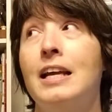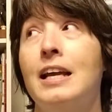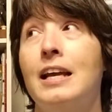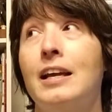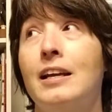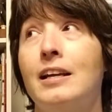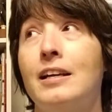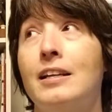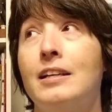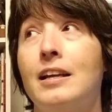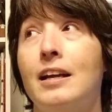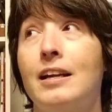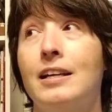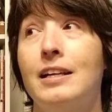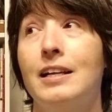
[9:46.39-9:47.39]
And
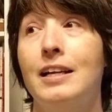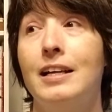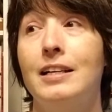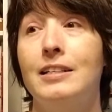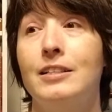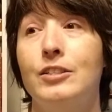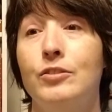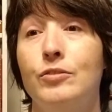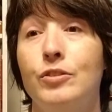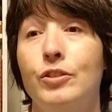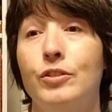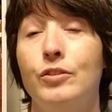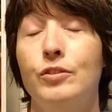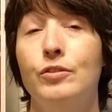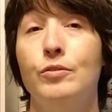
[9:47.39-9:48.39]
I had to
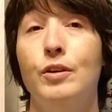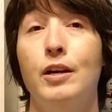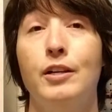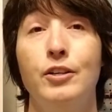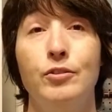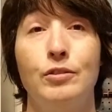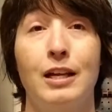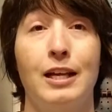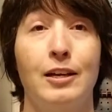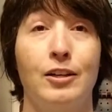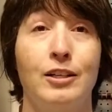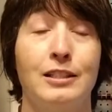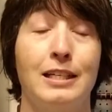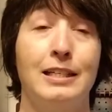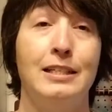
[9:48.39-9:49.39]
do a newsletter
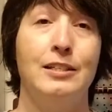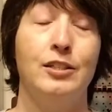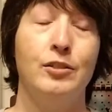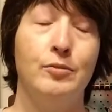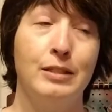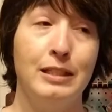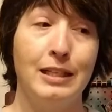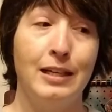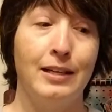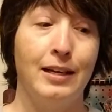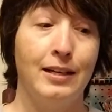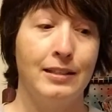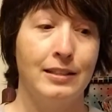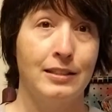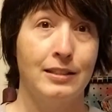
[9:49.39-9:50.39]
because I didn't do one
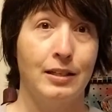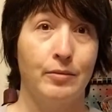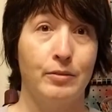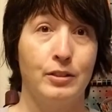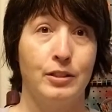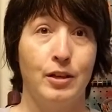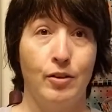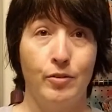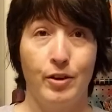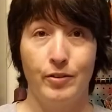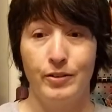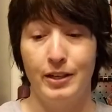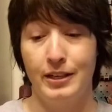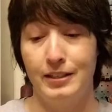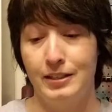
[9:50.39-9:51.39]
Sunday since I was gone all
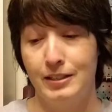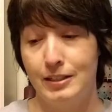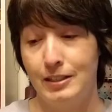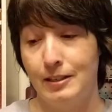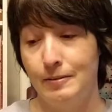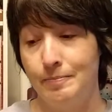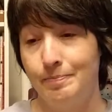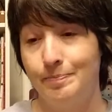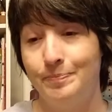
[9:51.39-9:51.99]
day. So